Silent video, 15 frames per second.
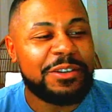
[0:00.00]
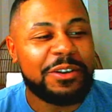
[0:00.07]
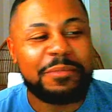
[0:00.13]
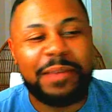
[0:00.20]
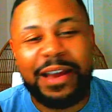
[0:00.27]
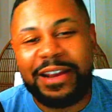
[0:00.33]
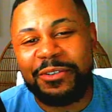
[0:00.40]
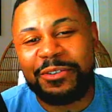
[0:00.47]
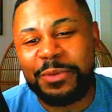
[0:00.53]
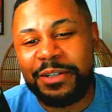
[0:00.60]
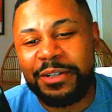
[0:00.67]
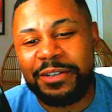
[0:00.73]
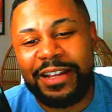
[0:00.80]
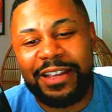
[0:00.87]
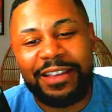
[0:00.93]
Like
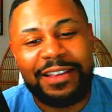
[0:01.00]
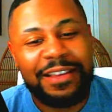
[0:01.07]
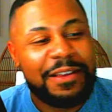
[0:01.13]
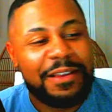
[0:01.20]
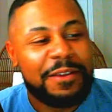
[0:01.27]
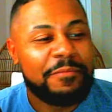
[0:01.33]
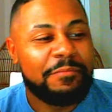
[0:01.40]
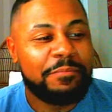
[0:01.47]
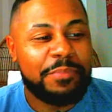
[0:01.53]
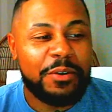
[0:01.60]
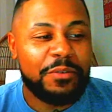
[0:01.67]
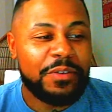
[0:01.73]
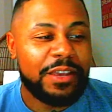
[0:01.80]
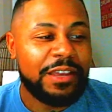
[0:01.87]
both Henry and